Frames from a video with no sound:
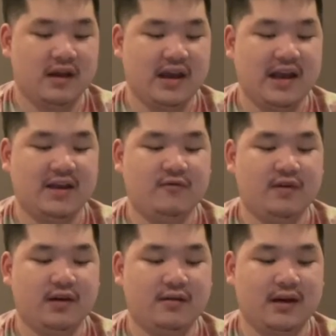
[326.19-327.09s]

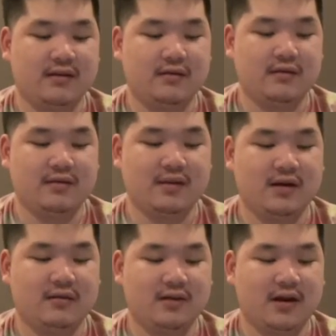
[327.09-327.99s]
angry that this is
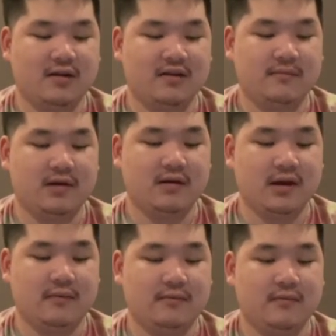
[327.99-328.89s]
not talked about,
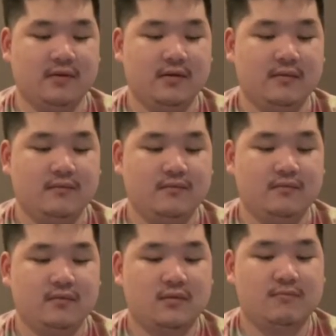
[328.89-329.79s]
and
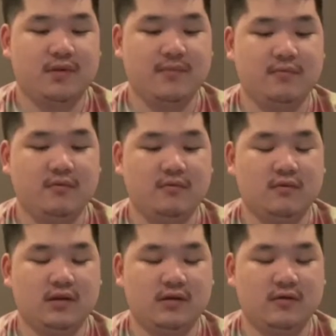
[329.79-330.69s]
people
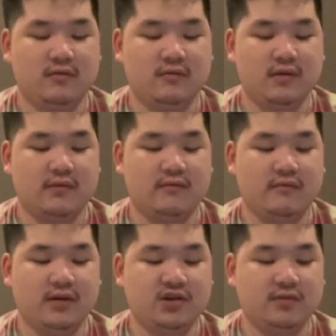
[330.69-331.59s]
and
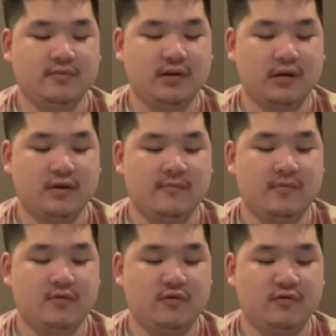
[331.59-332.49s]
we should accept
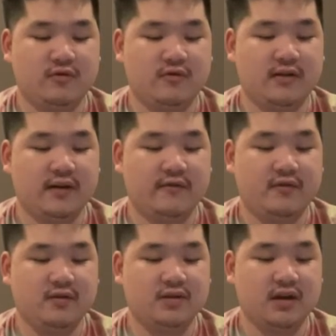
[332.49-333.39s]
people who are
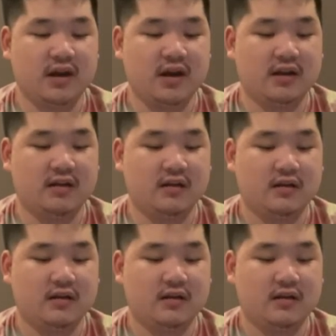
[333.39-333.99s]
neurodiverse and